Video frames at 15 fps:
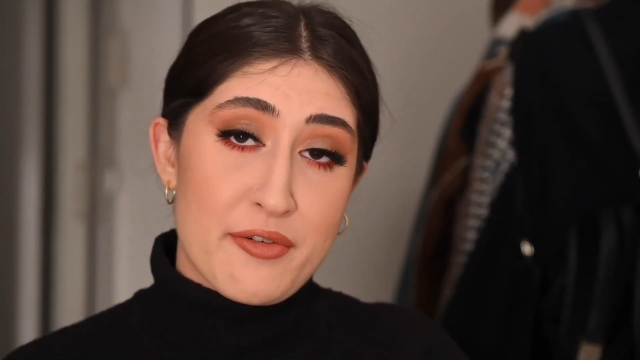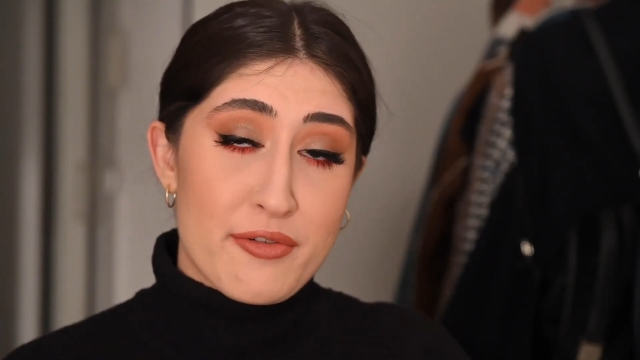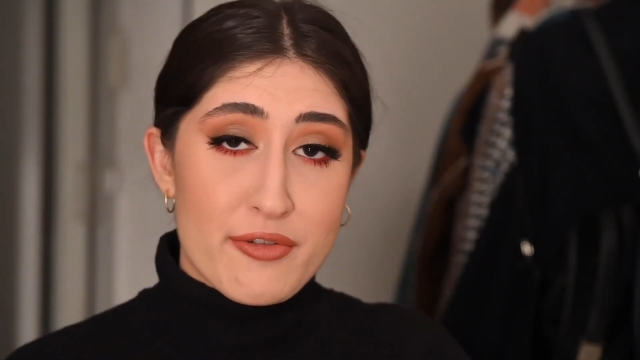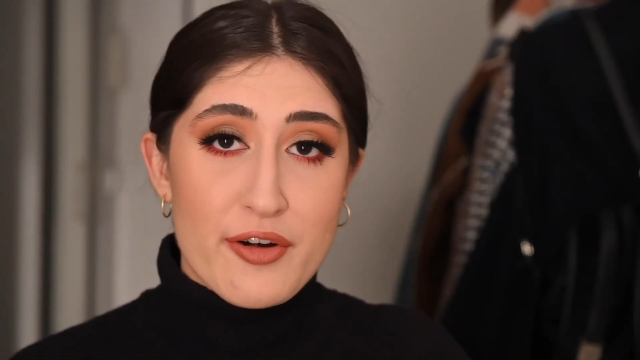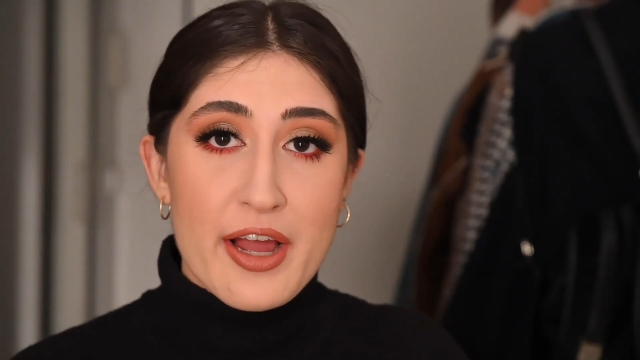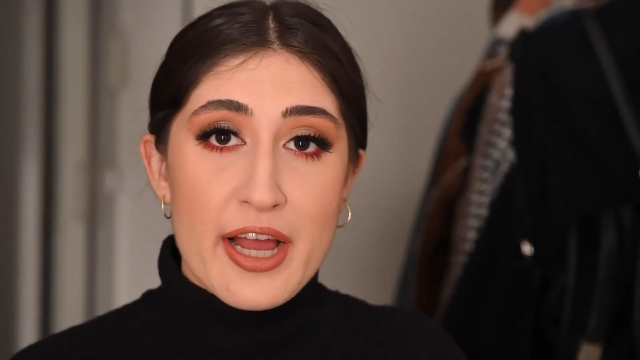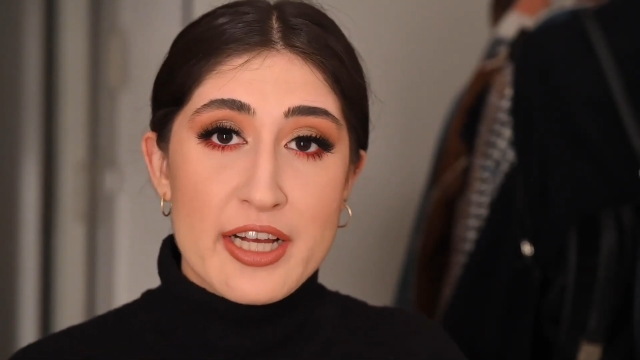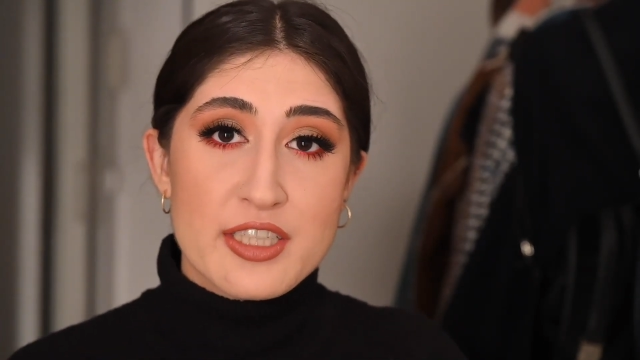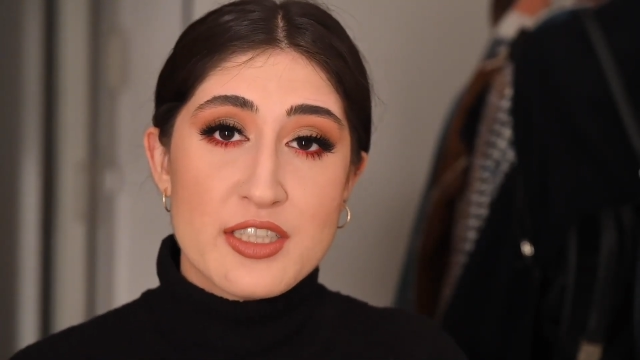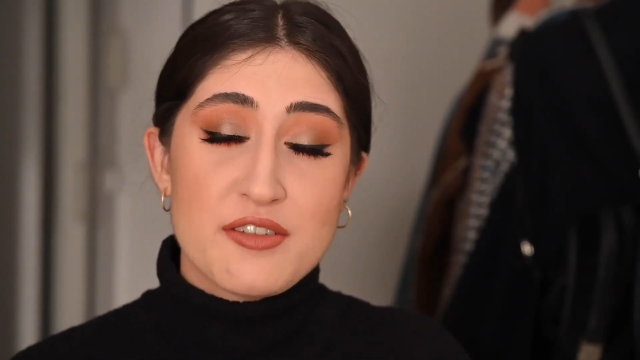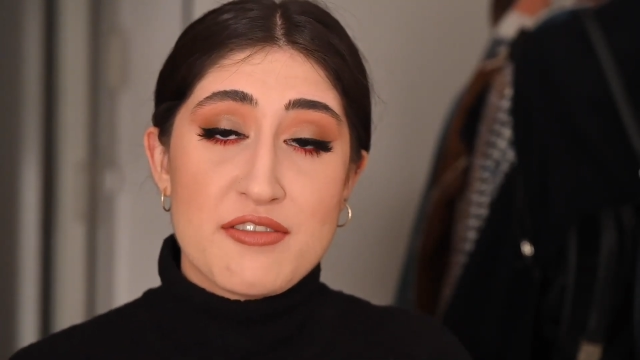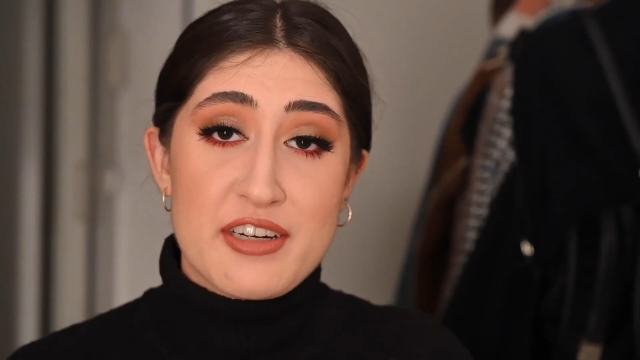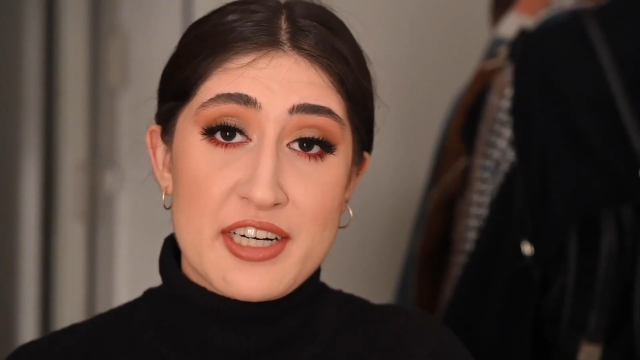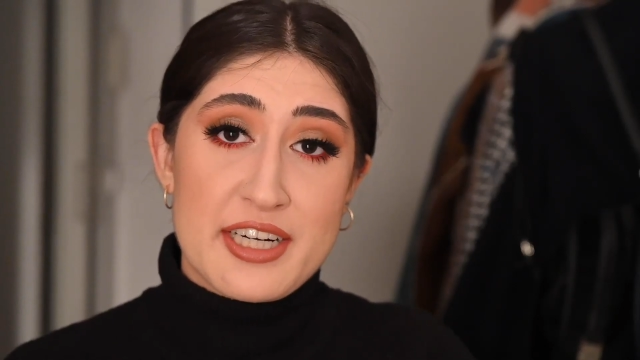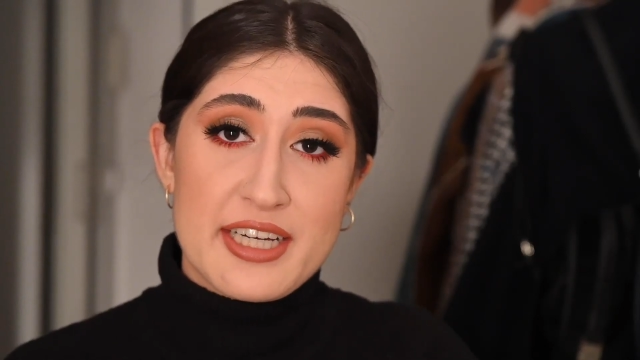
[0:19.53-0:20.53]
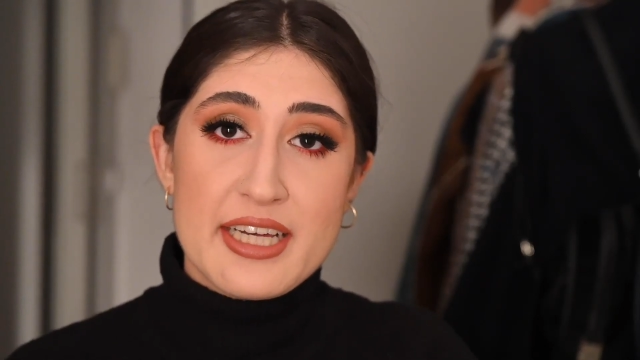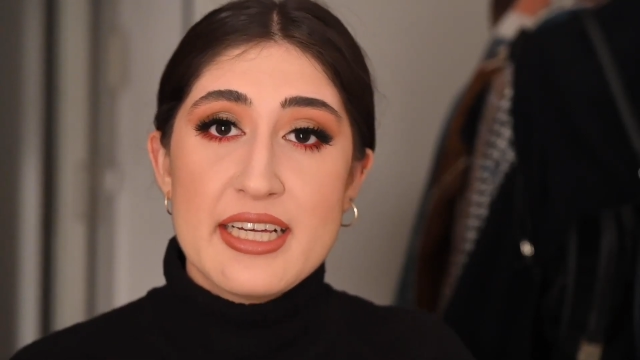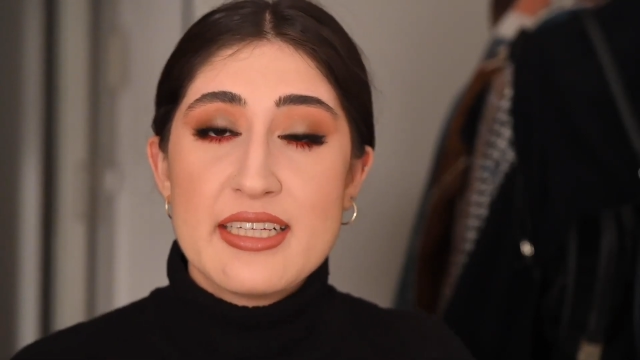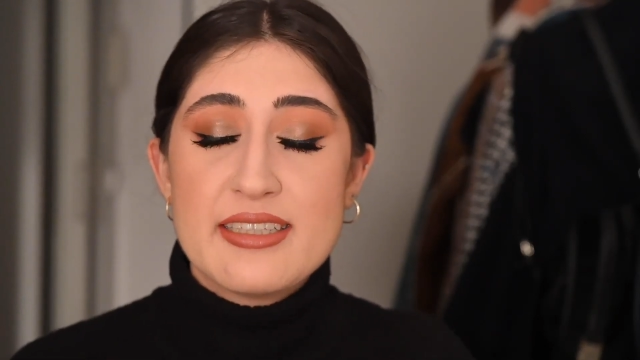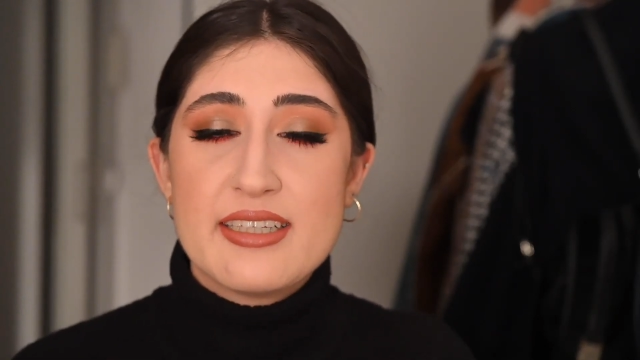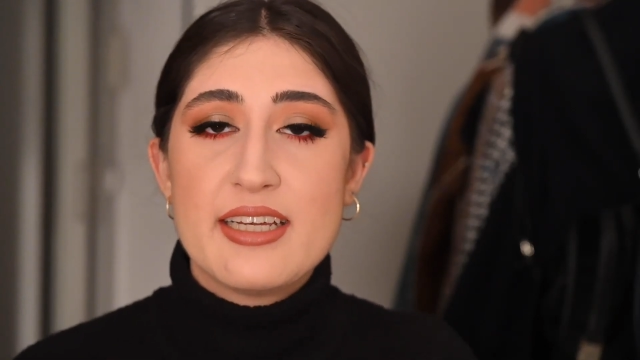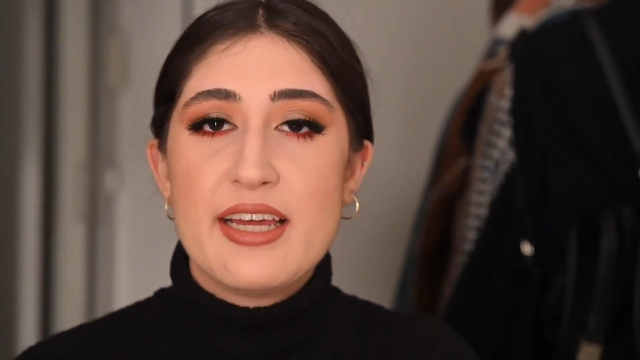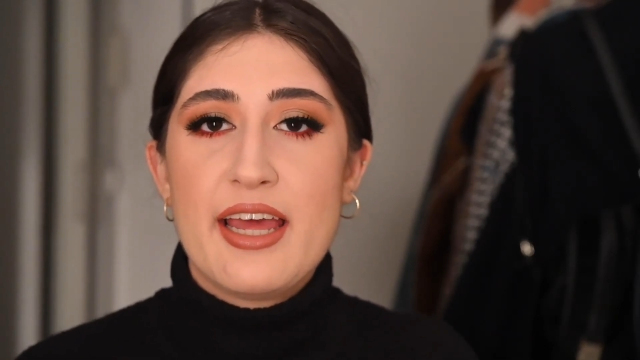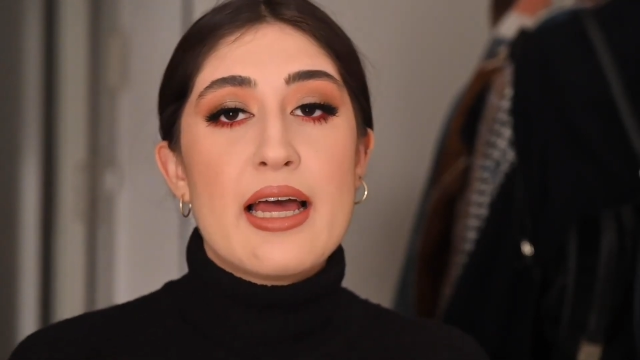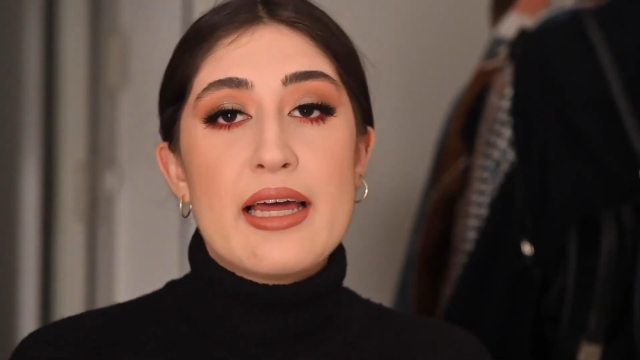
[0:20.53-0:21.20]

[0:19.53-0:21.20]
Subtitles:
fresh, very easy,